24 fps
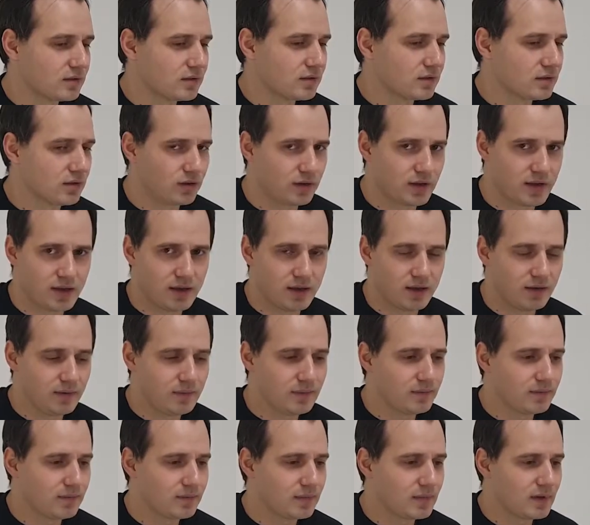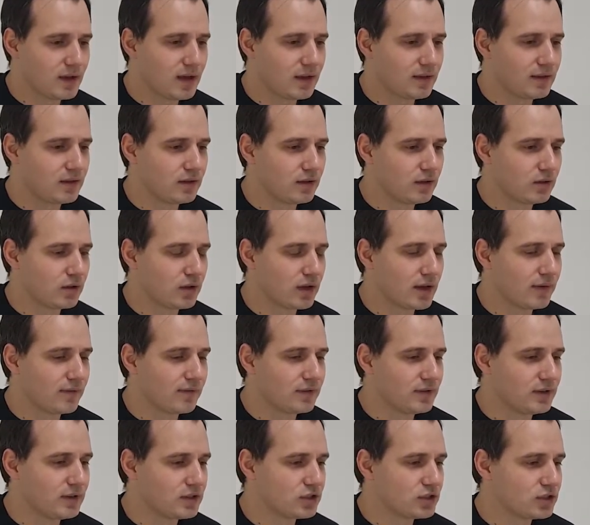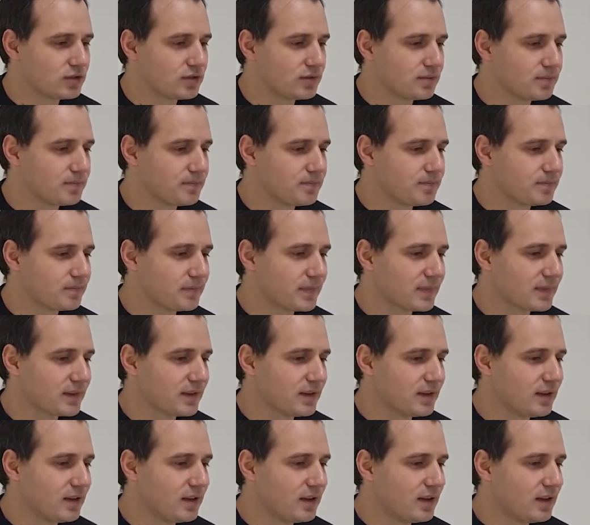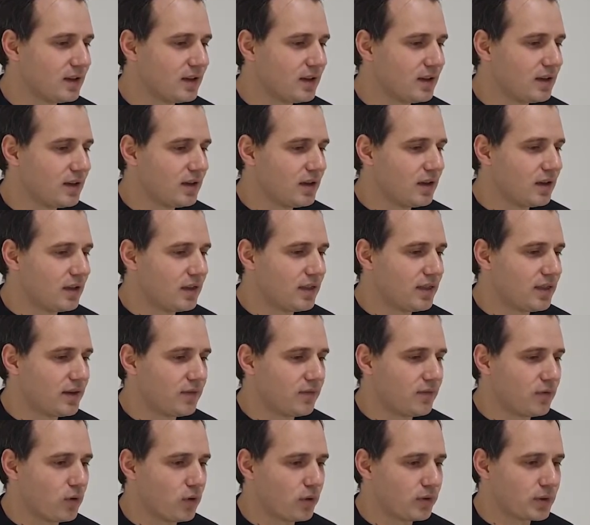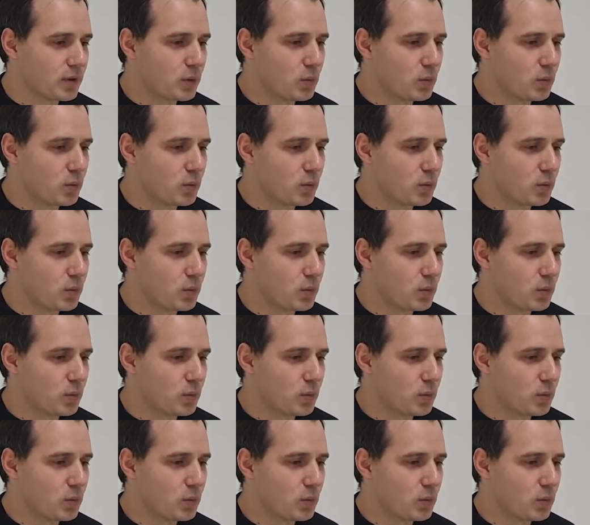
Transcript: Okay, I think you have finished. The fourth